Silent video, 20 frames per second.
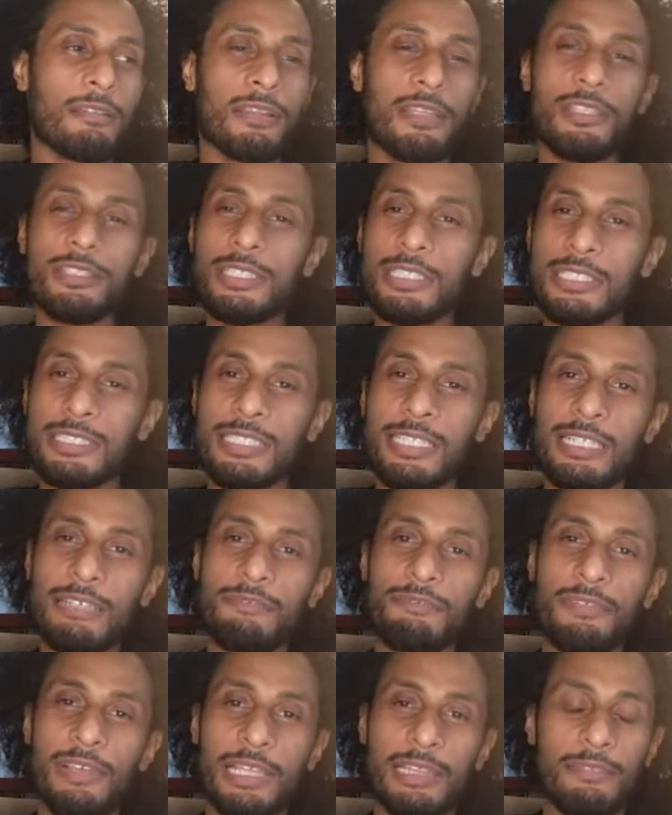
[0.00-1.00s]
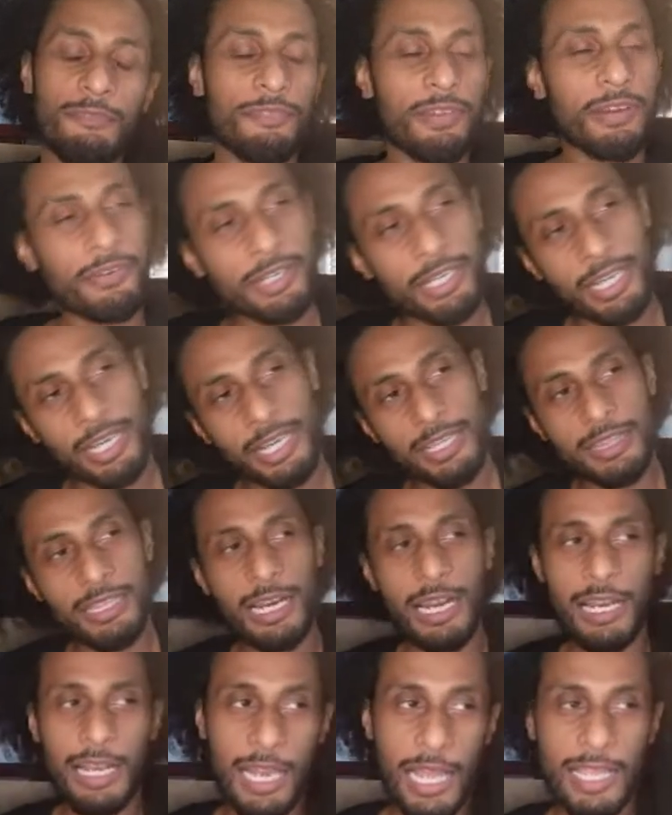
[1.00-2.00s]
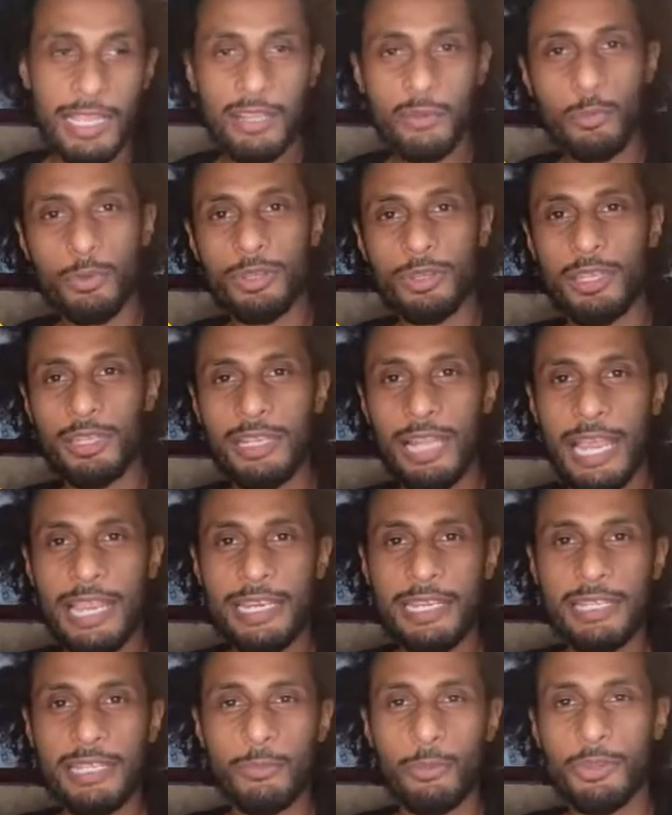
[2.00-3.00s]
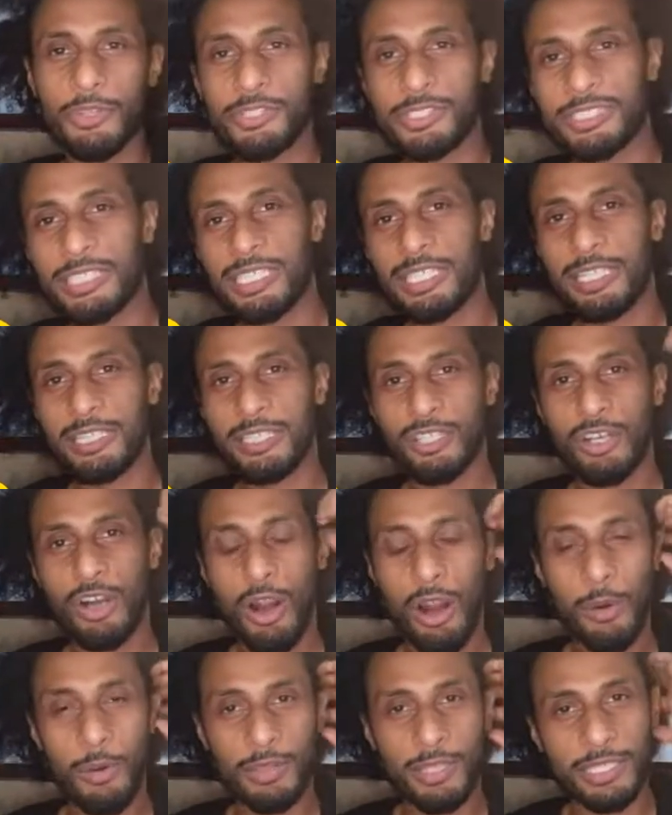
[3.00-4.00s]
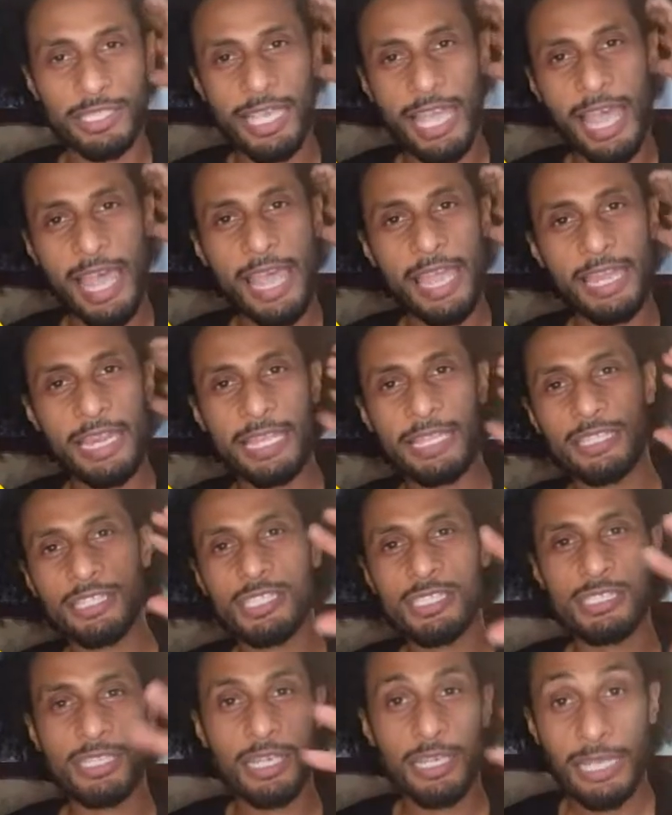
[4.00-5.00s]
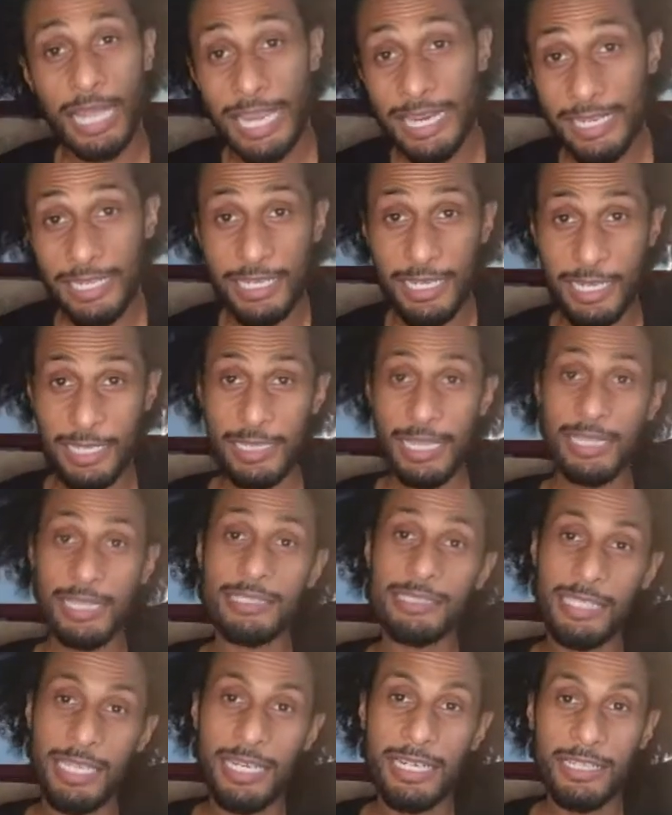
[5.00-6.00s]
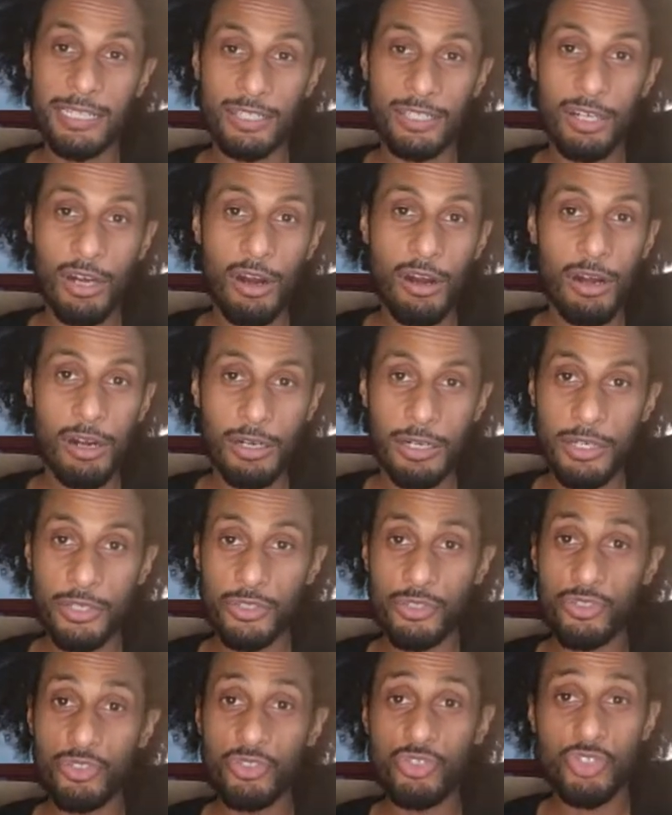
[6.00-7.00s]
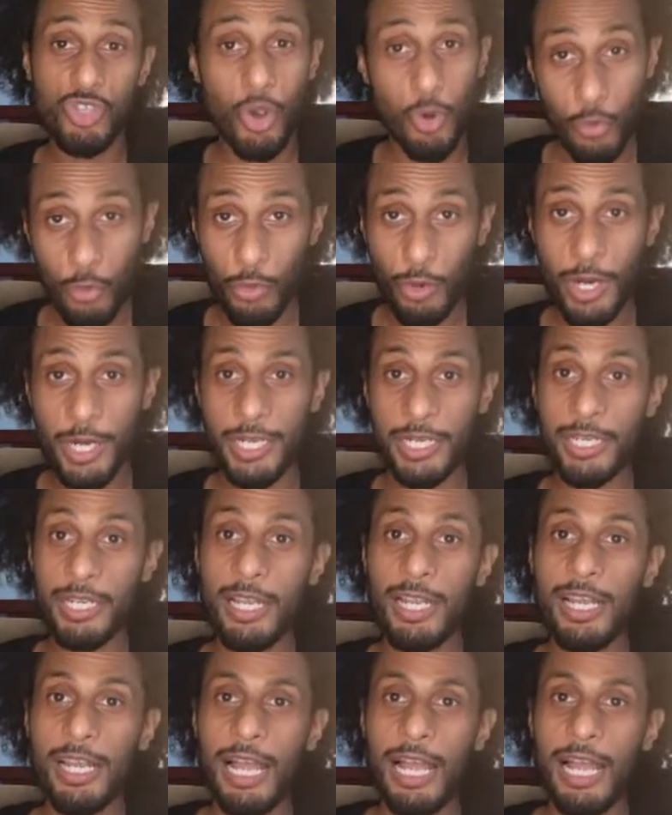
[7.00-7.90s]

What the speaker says: There's a scene at the very end that I like where the lighting, where they're sitting in the car with the cat, and just the lighting in that scene in the car is so great.